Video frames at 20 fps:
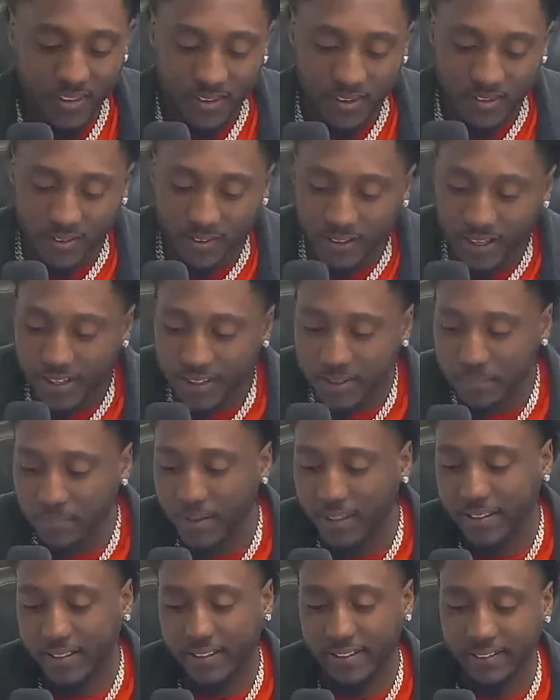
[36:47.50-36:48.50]
gotta
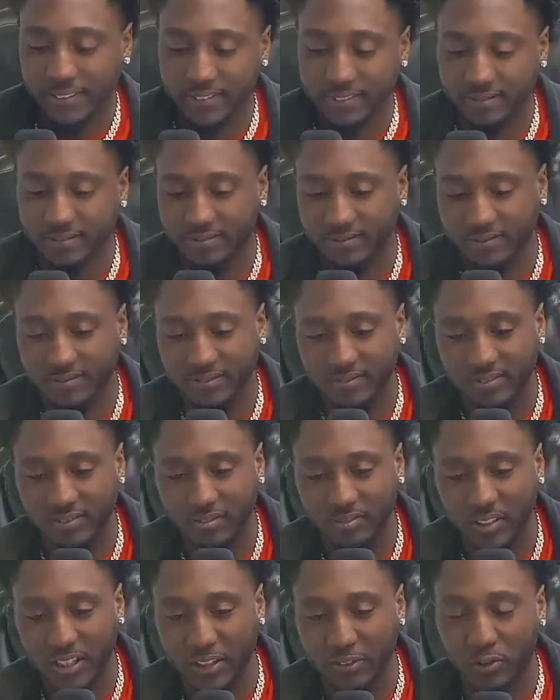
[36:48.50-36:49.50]
make it
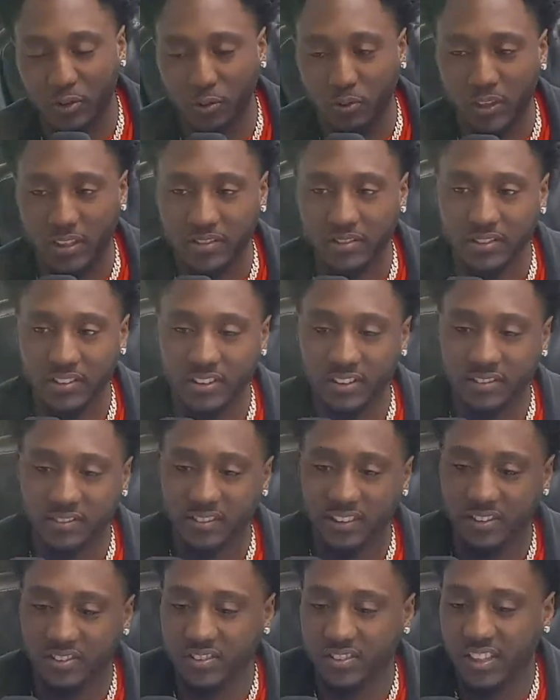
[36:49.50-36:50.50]
interesting,
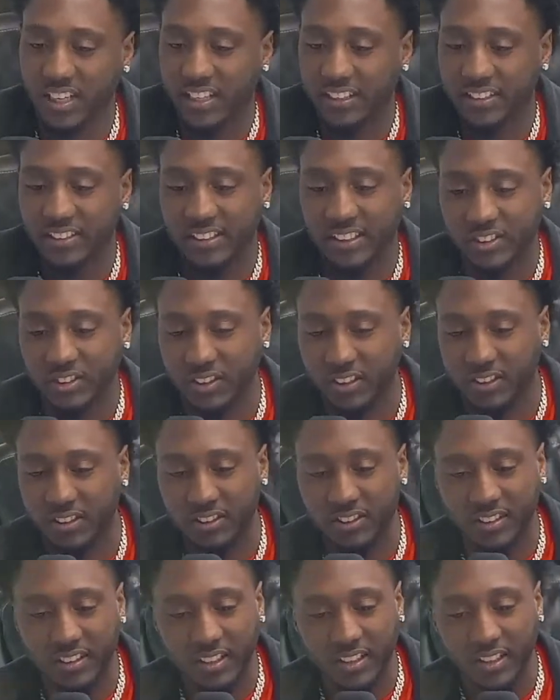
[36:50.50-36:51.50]
entertaining. I try
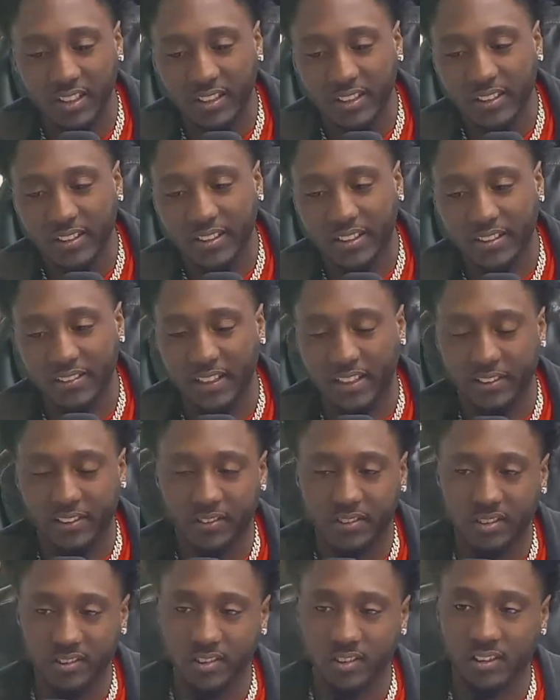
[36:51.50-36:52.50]
to connect it
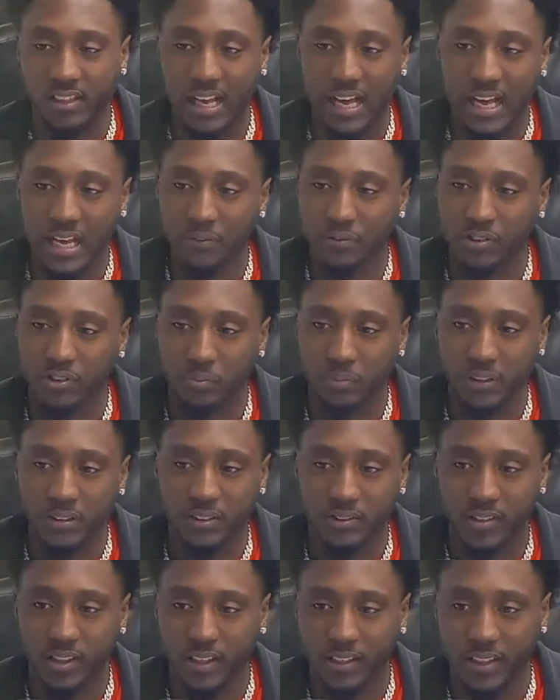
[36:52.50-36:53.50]
to their lives as much
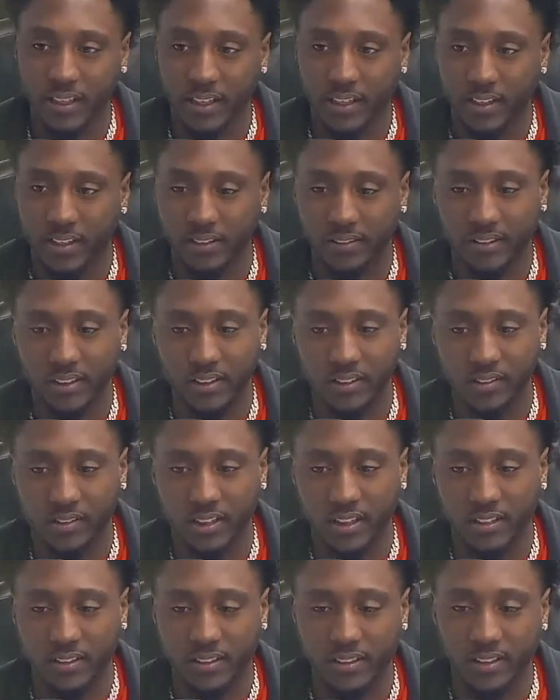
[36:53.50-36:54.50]
as I can. Things
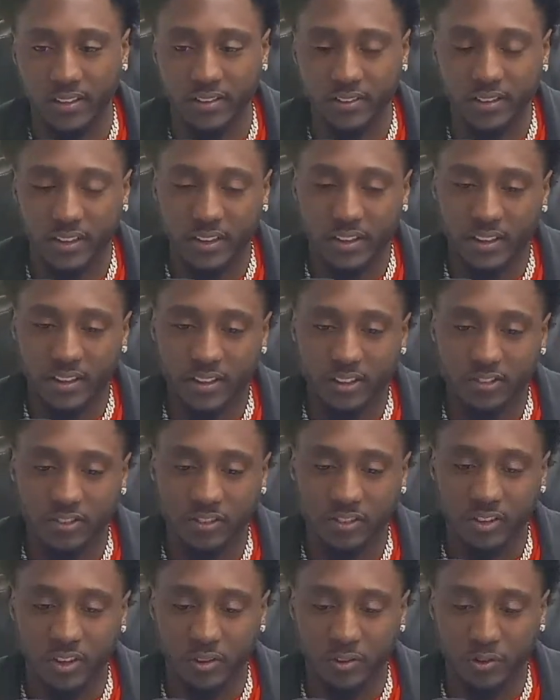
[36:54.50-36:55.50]
like that.
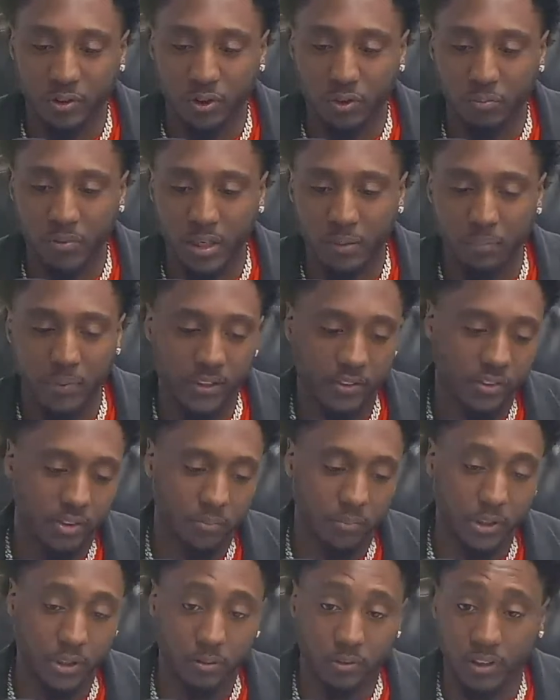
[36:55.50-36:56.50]
Doing my best to
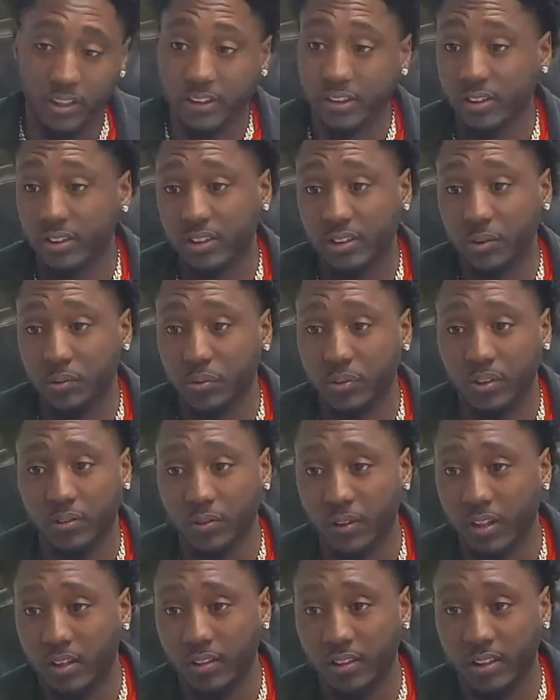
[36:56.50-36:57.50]
build relationships
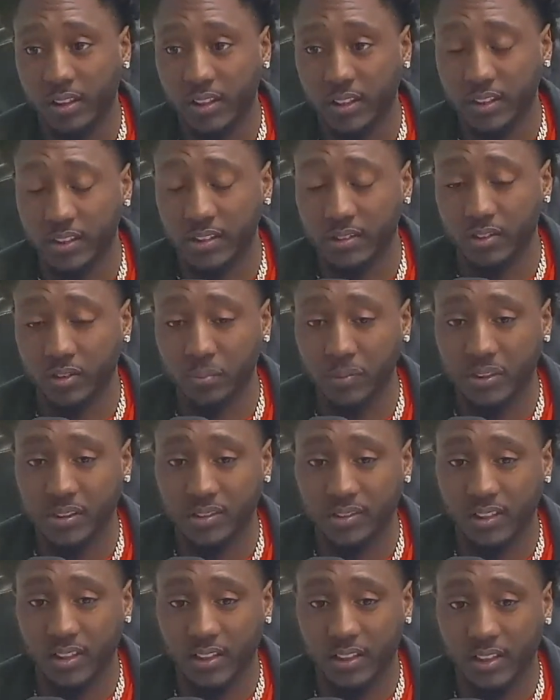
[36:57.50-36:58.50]
with all the kids as much
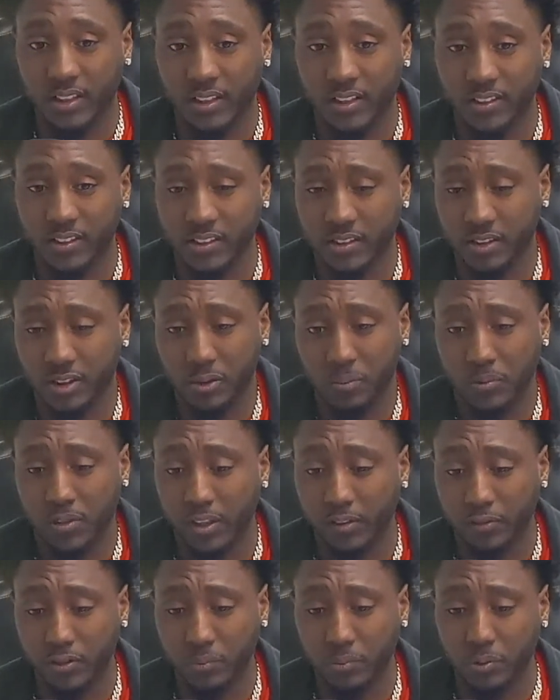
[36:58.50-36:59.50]
as I can, getting them
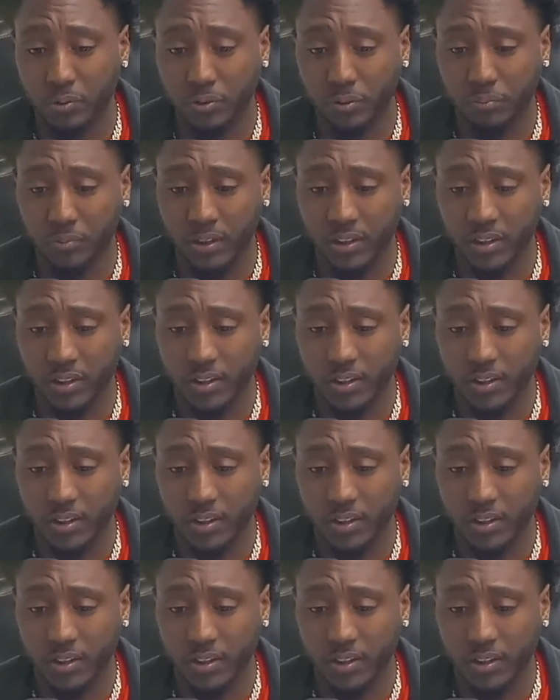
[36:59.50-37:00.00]
comfortable with me,